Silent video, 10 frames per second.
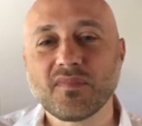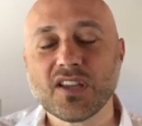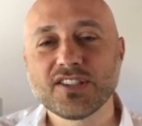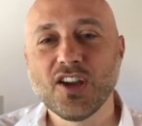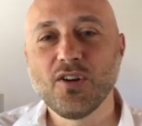
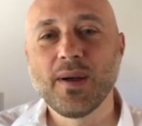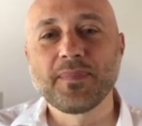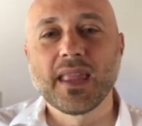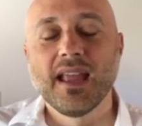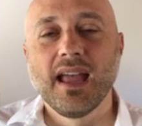
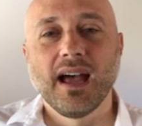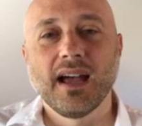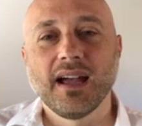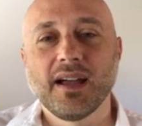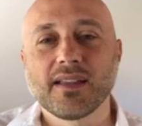So
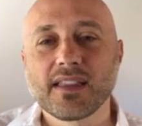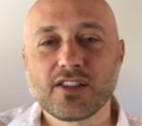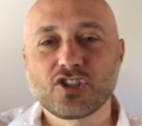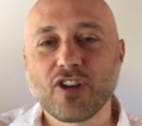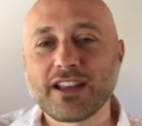
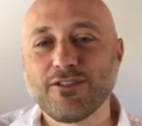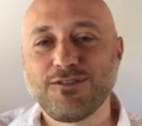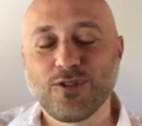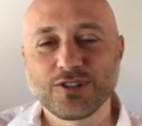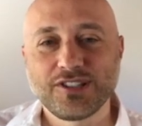trying to
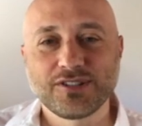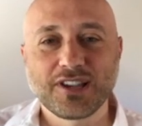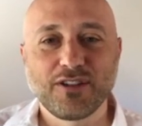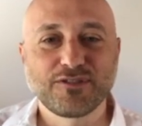force yourself